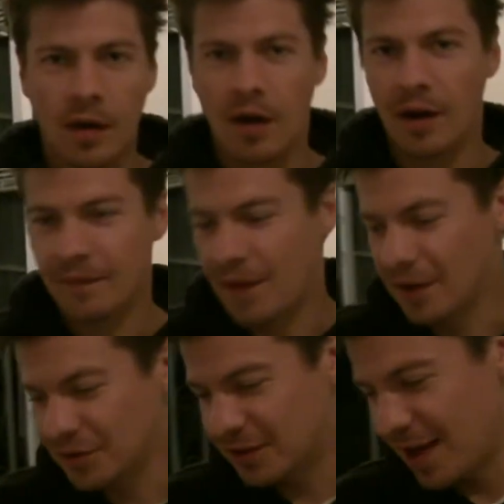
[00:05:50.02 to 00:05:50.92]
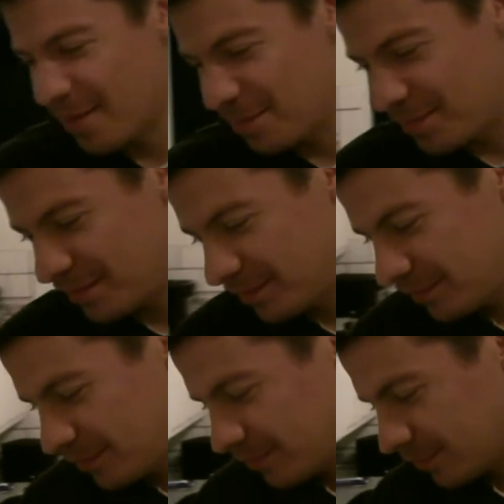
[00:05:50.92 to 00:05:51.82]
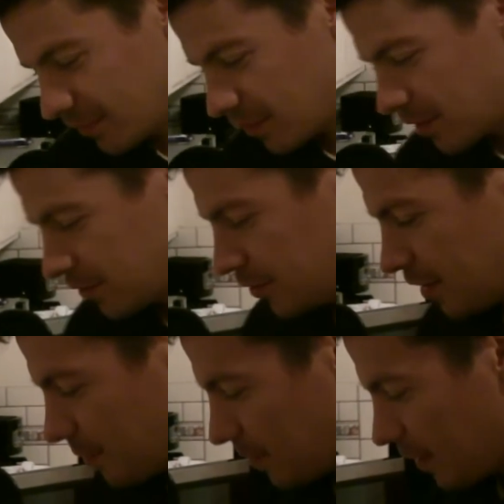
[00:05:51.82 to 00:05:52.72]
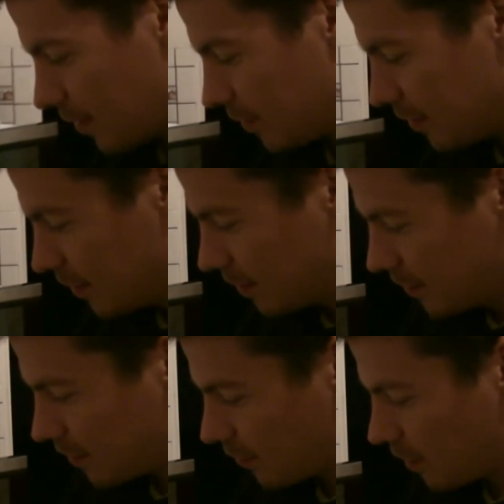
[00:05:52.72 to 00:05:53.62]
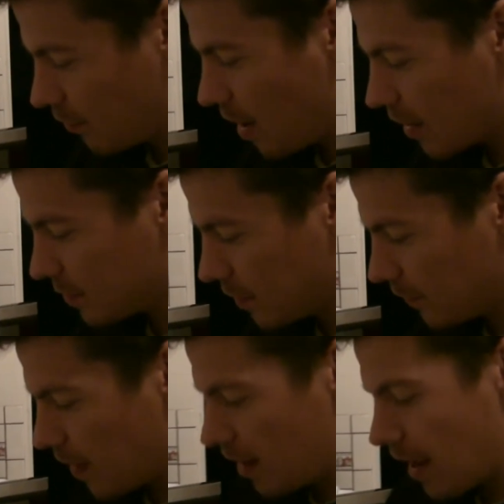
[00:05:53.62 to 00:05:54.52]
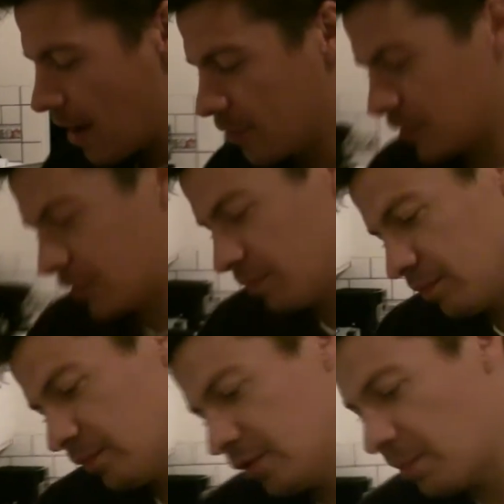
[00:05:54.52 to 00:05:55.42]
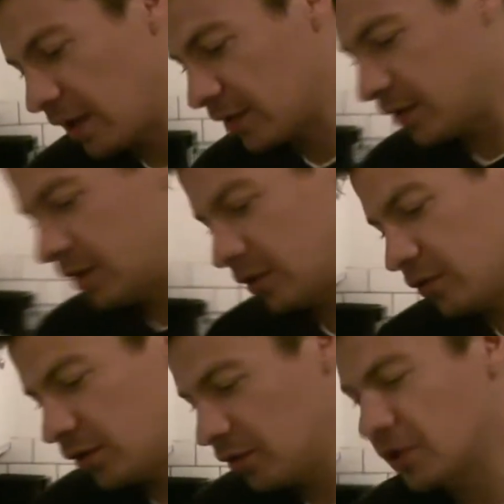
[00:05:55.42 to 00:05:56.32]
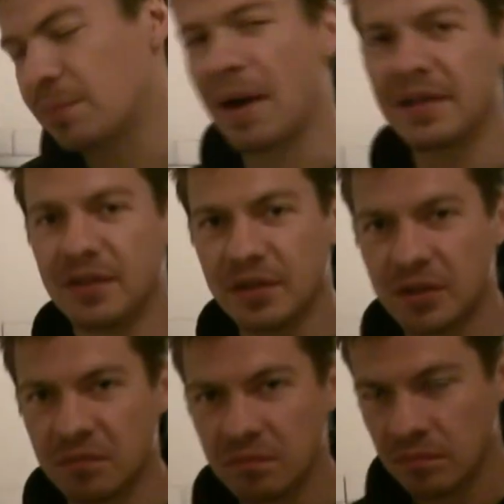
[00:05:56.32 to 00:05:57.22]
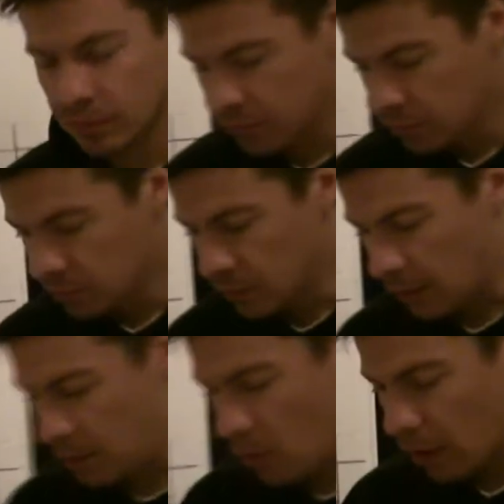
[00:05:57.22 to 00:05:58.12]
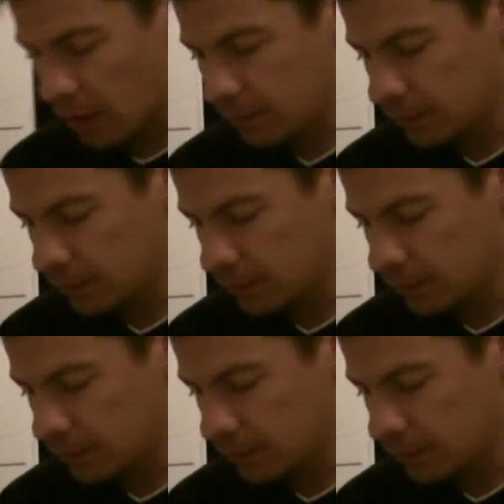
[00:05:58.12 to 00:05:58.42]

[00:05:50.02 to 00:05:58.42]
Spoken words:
All right, final step in the Cochinita Pibil. It's all ready to rock. It's been there for 8 hours. It's basically citrus juice, spices, and pork.